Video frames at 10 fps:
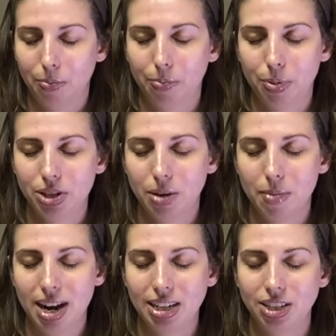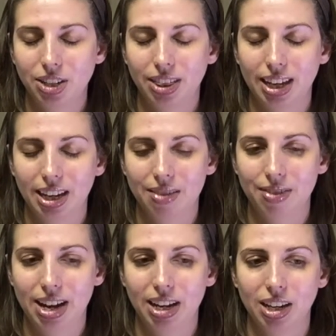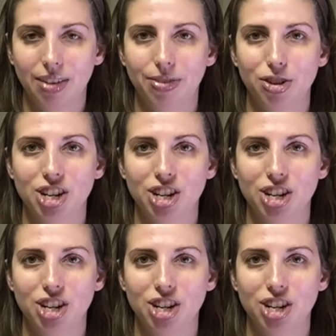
put your mind to think of it, if you